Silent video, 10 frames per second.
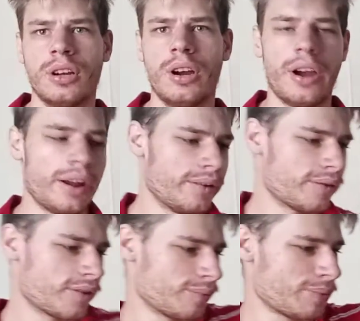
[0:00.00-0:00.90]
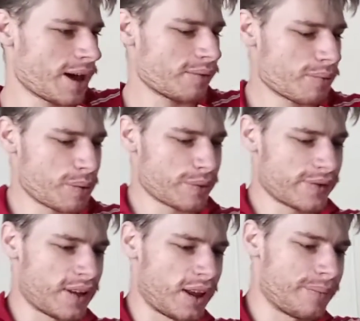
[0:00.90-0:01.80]
Alright, so back what we were
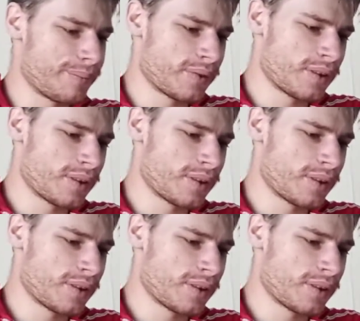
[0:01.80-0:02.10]
saying.